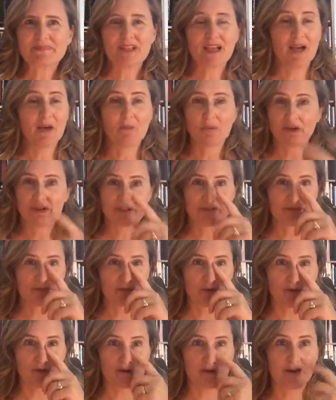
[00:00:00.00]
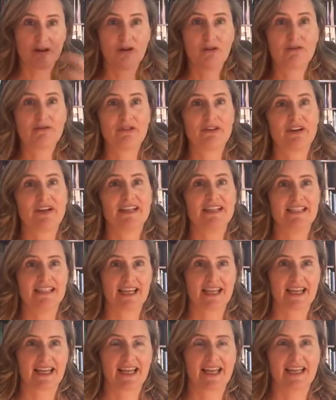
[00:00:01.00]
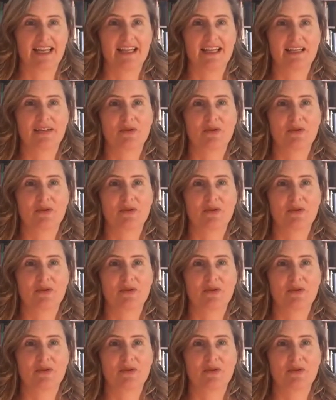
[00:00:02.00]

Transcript: worked for over a decade